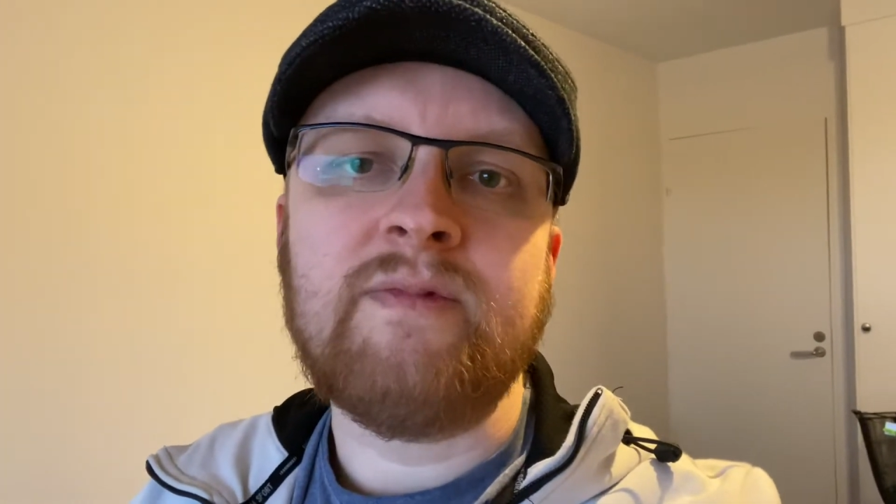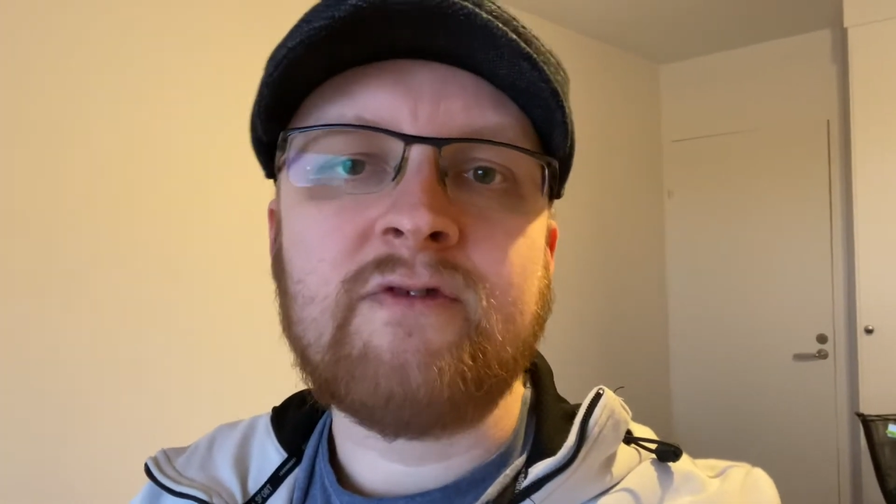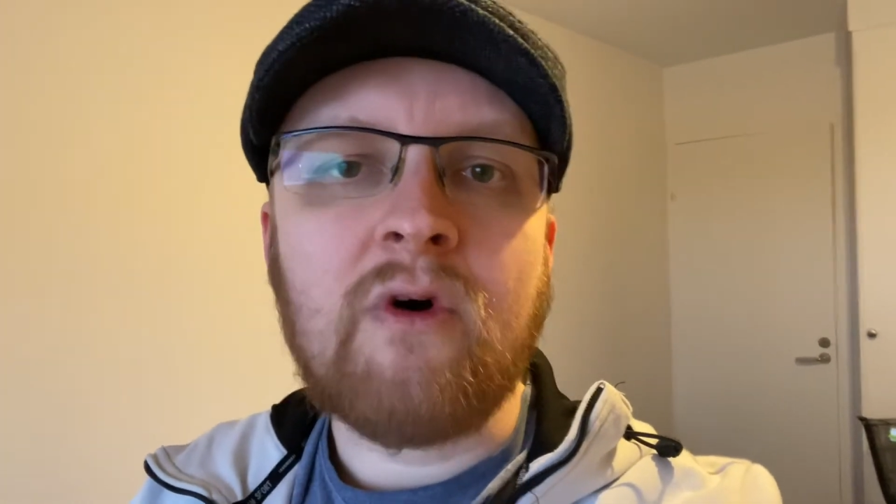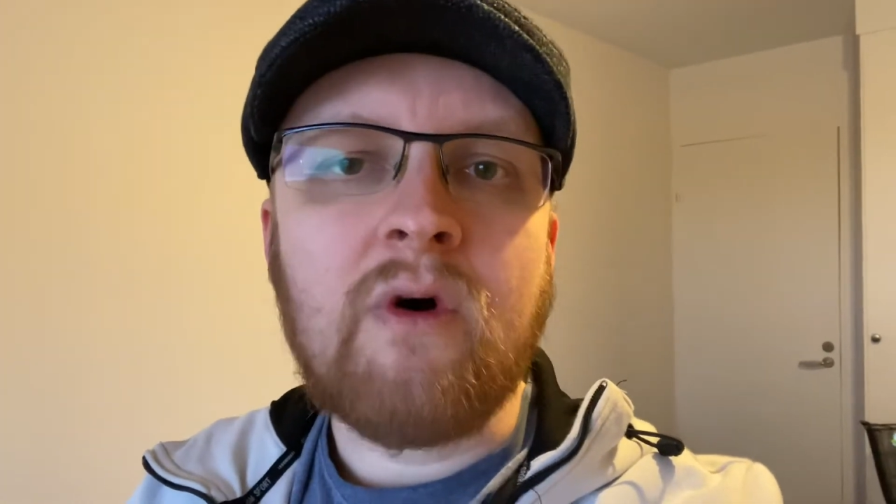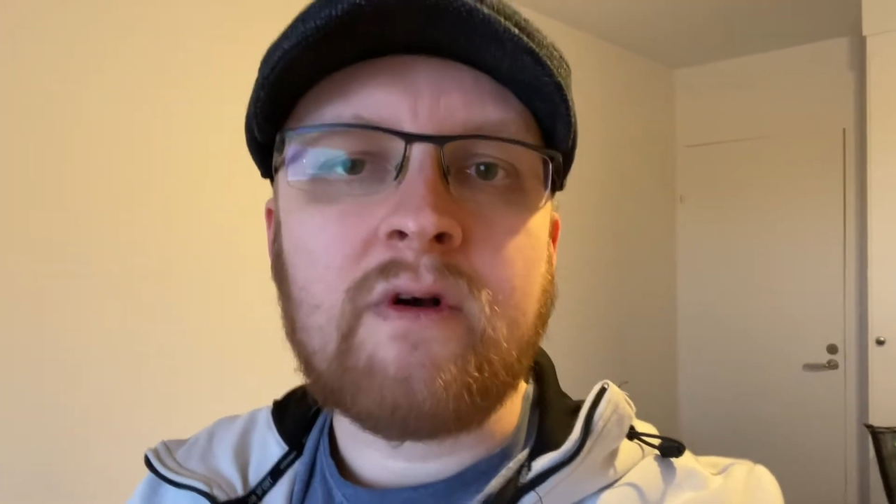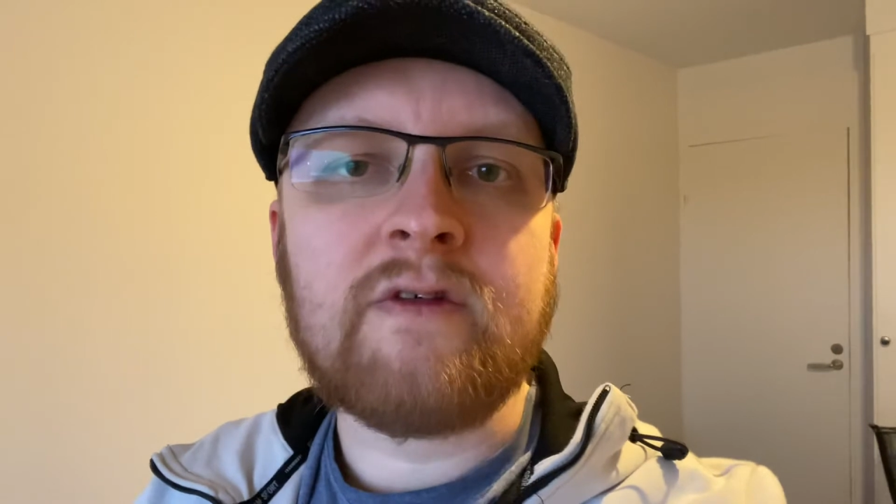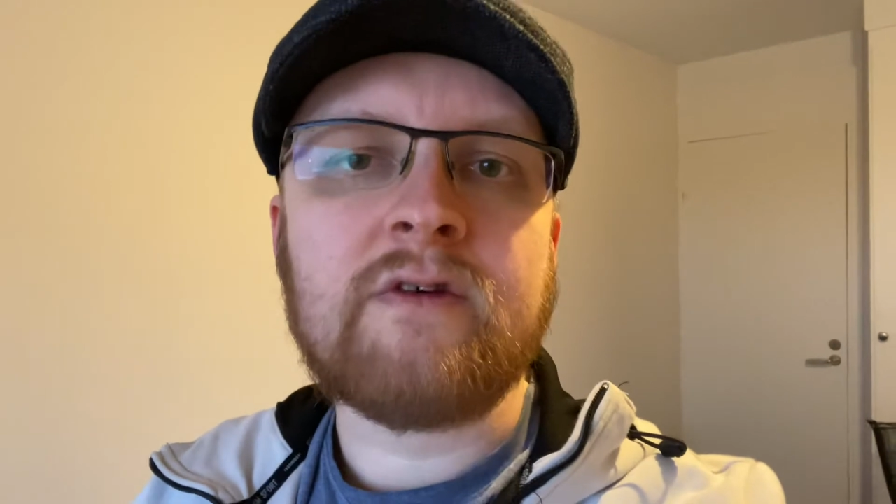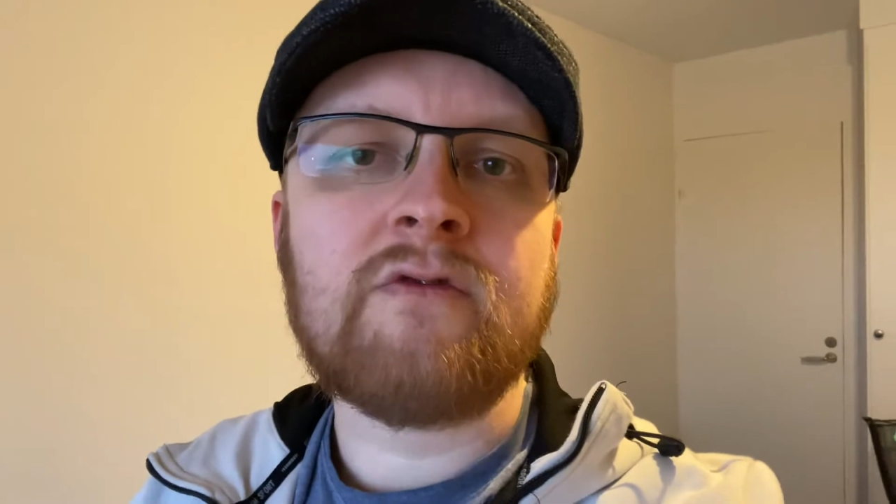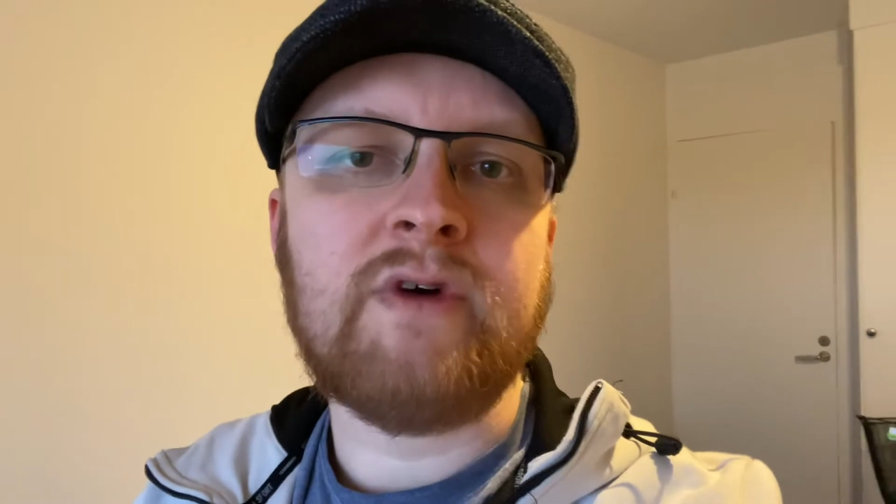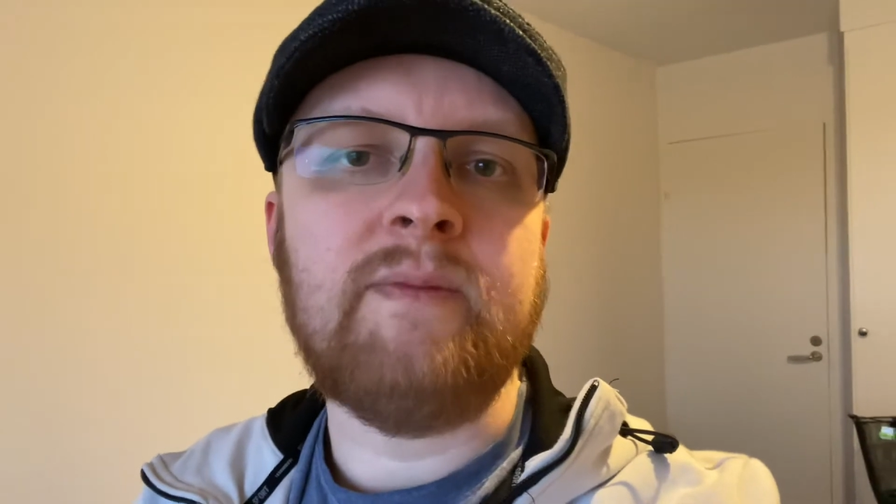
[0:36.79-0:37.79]
stocks,
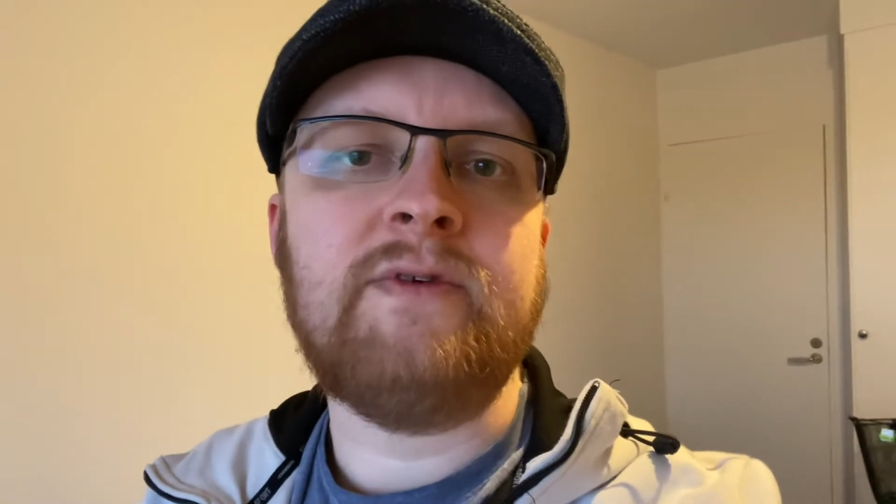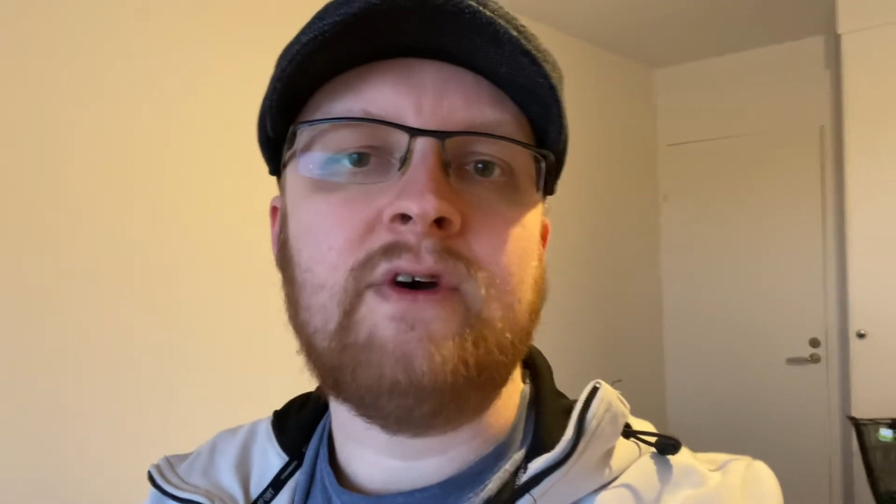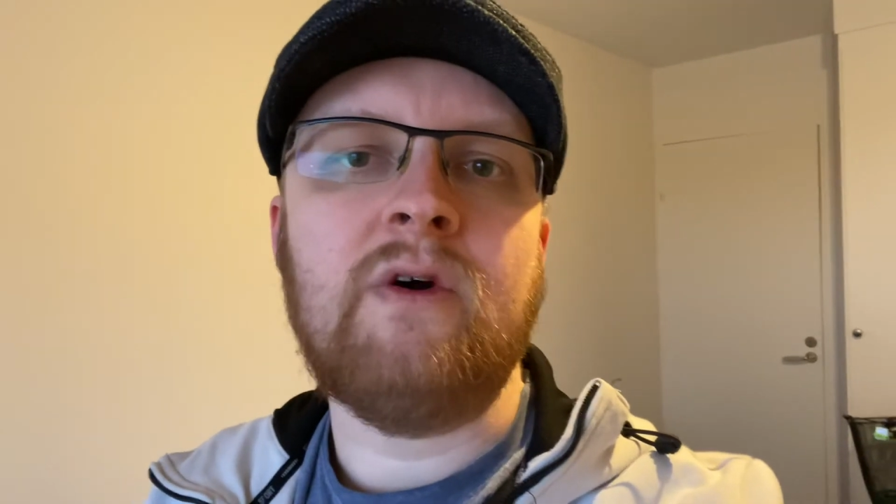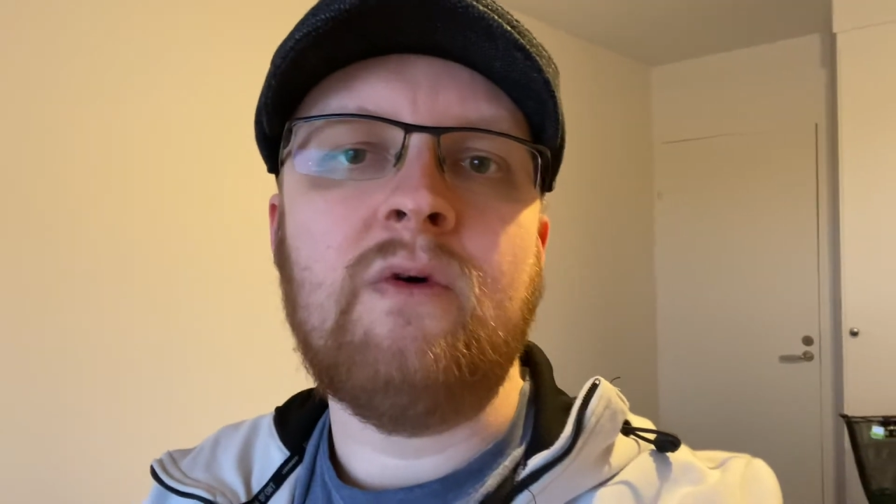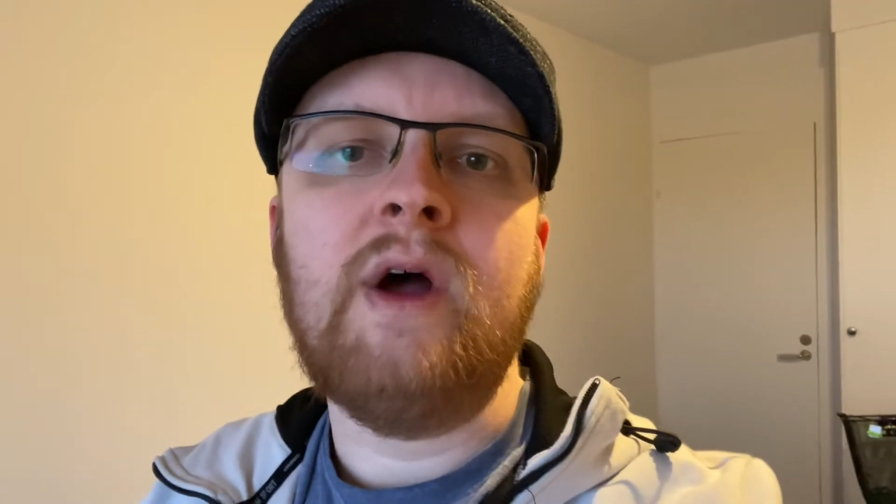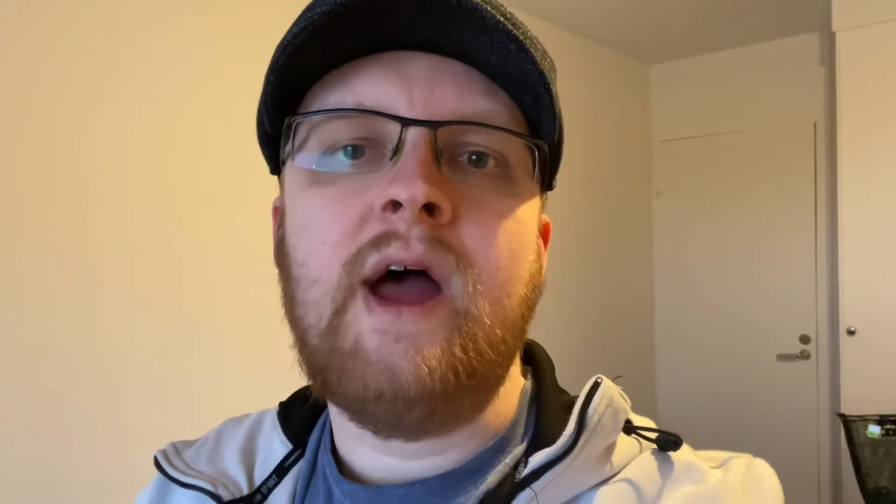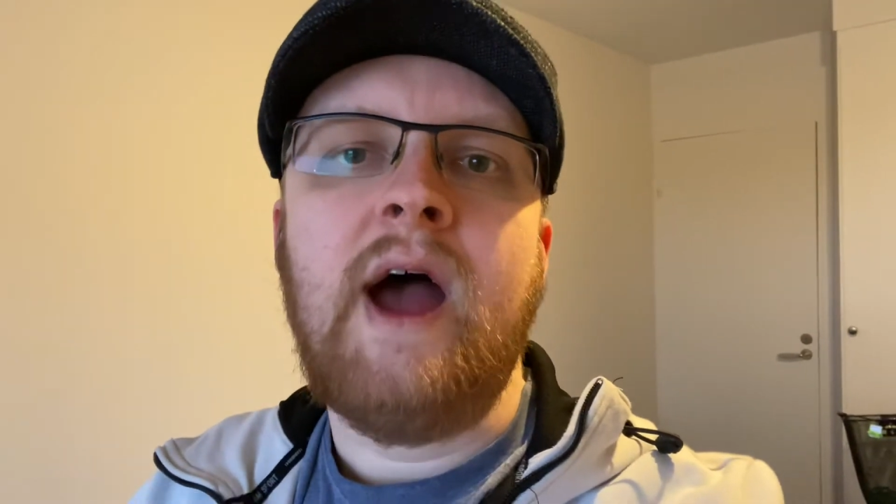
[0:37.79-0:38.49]
crypto,